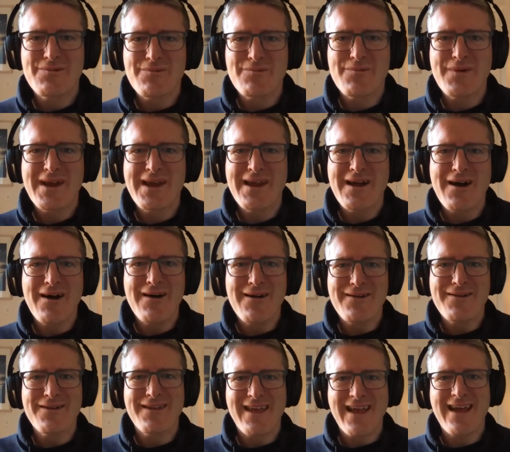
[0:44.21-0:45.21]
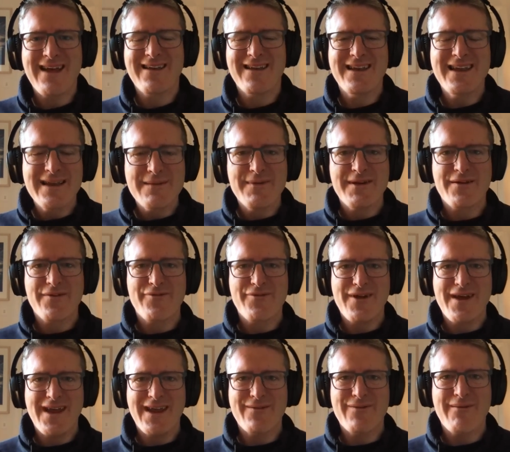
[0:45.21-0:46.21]
We all get a little bit
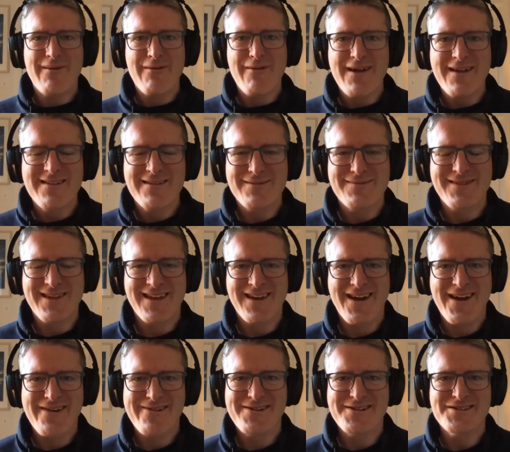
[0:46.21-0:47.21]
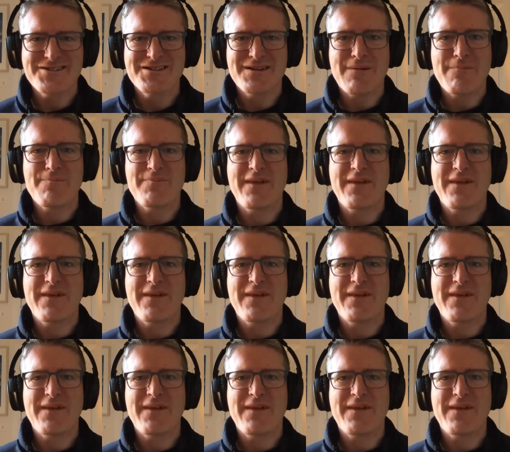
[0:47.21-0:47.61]
afraid when we write something in Irish